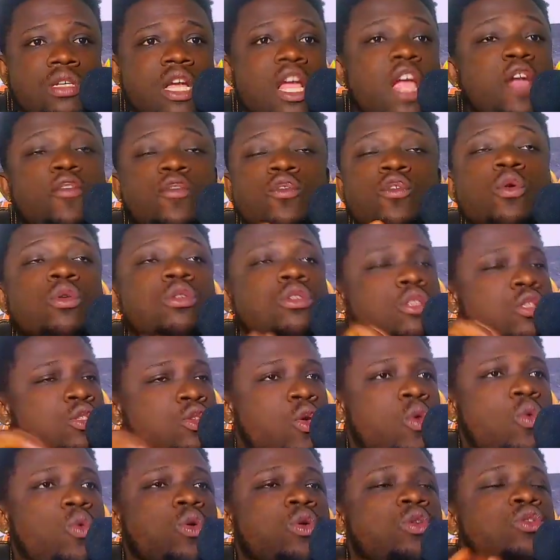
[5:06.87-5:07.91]
If you don't
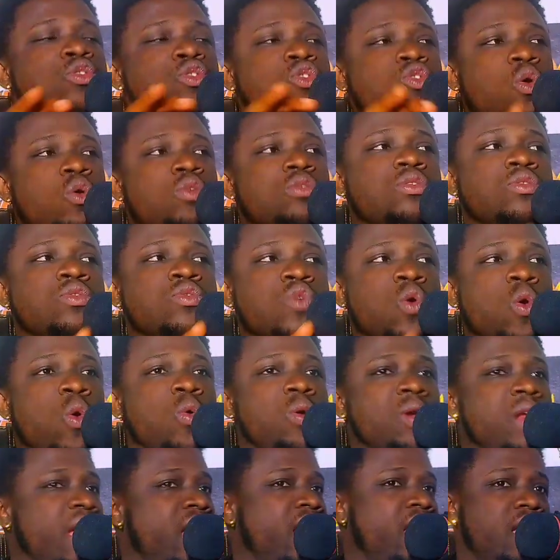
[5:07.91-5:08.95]
know, don't
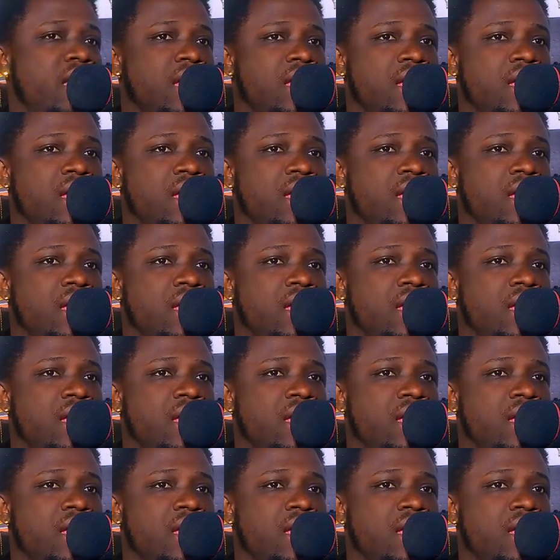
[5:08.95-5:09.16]
go there.